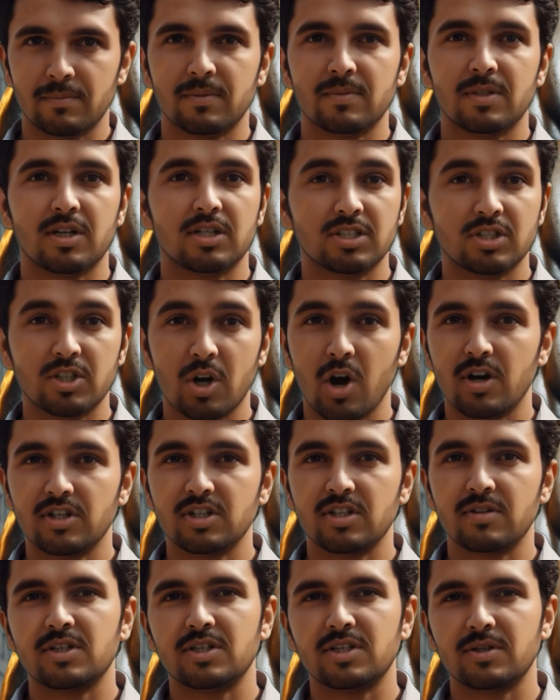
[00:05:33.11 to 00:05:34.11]
The stocks
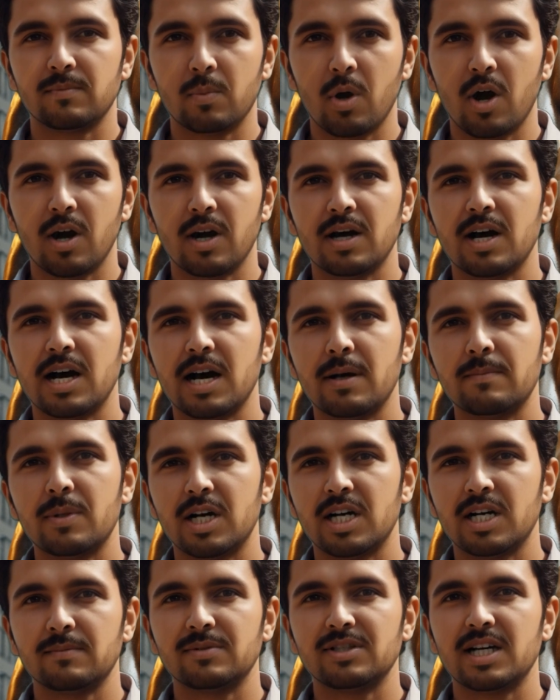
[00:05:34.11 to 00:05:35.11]
of the smaller and
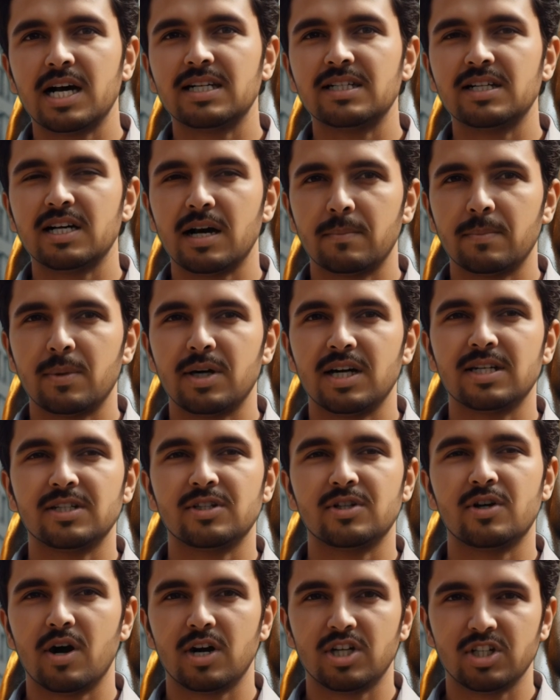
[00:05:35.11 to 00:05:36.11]
medium-sized companies
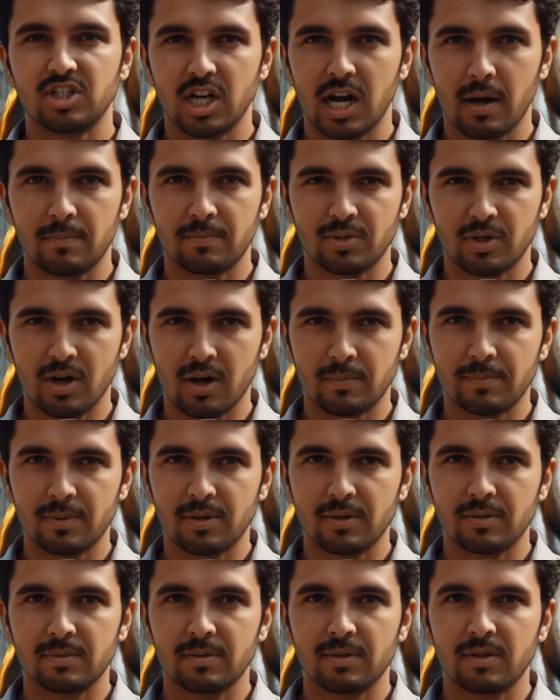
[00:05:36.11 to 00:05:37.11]
saw a sharp drop.
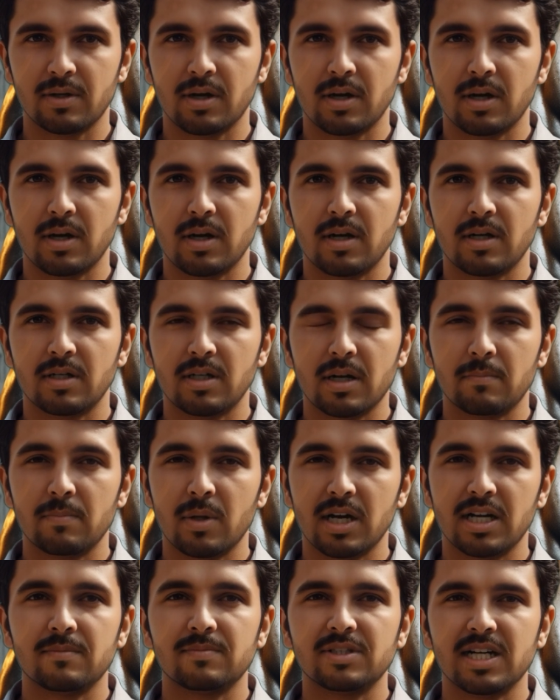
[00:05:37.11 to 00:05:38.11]
The
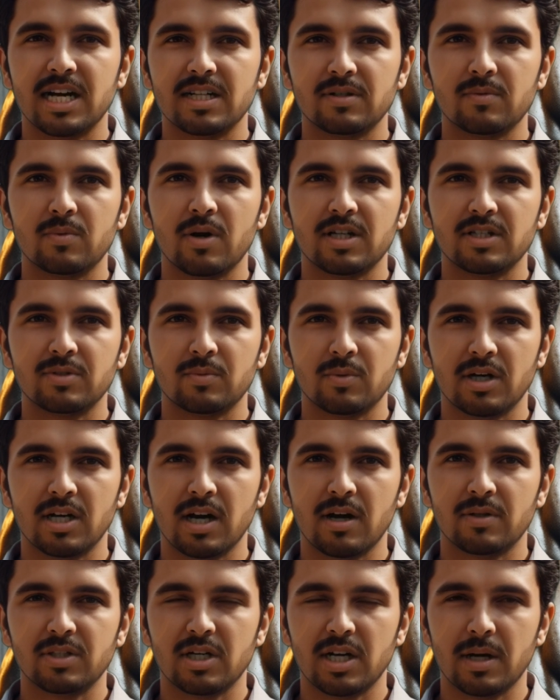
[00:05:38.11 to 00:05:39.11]
medium-sized ones were
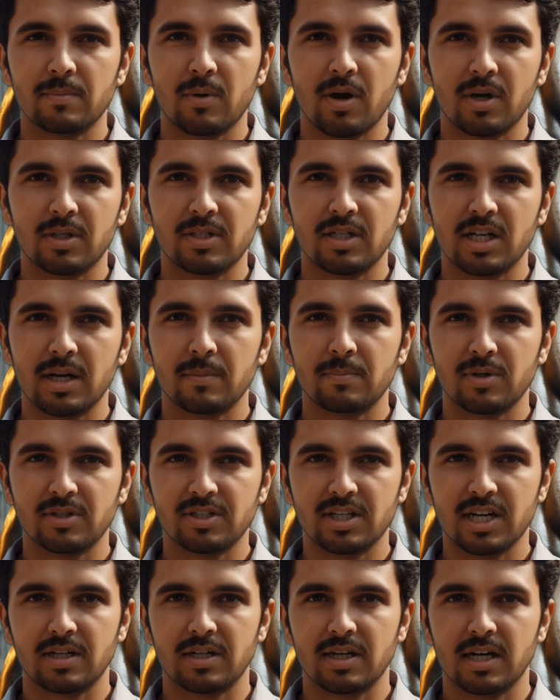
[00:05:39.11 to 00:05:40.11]
down
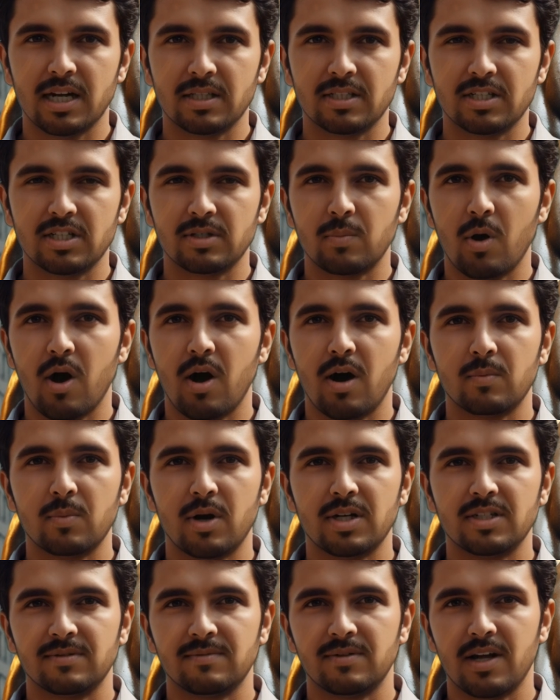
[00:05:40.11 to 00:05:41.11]
3.3% and the small
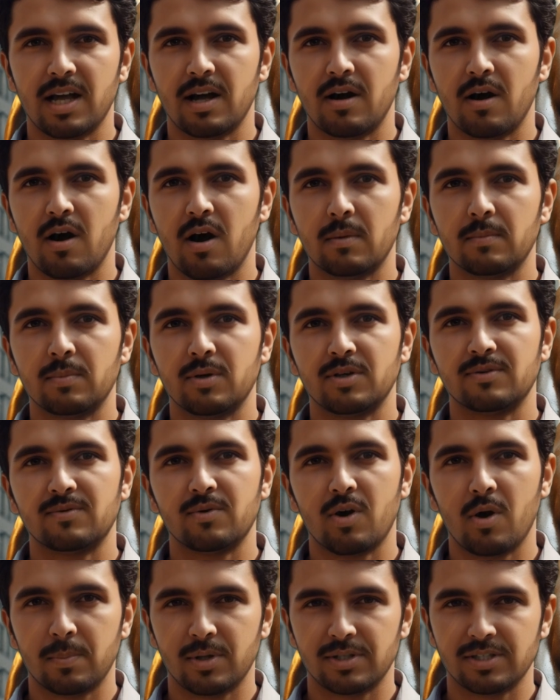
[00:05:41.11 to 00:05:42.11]
ones fell almost
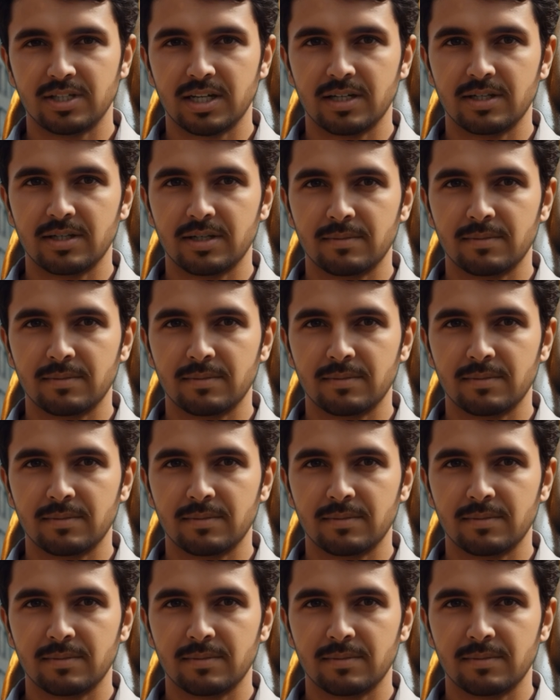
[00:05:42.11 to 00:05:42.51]
4%.